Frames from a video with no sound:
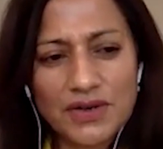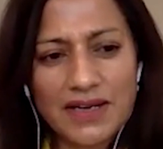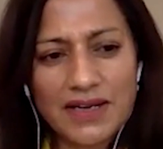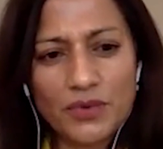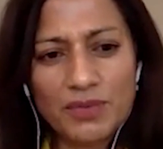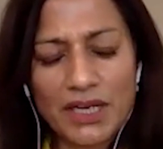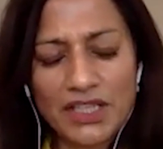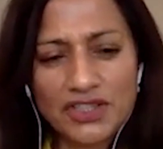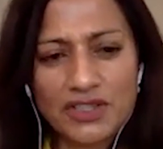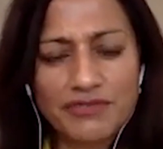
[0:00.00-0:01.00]
how we
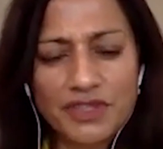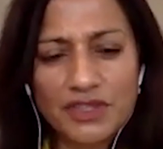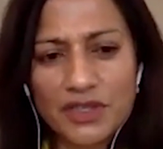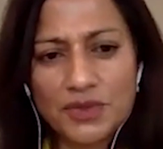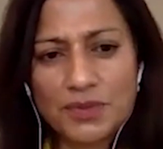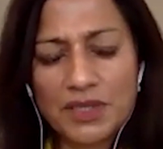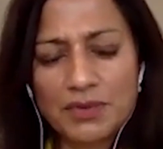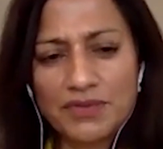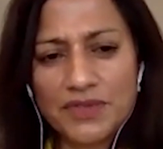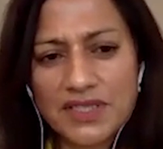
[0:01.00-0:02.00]
manage the furloughed
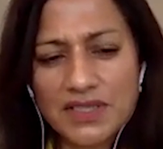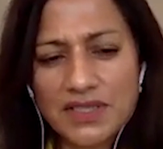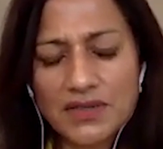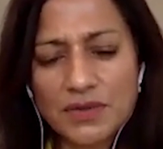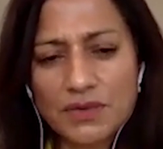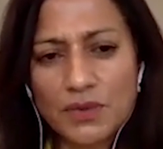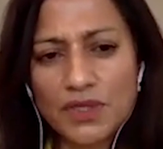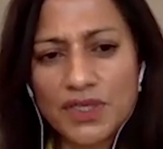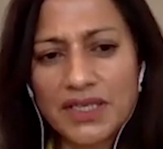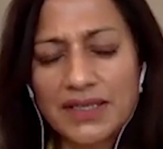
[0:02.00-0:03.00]
people versus those who are
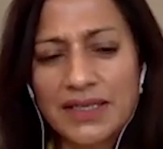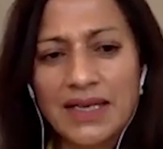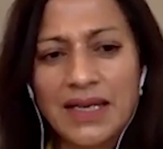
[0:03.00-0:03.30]
working.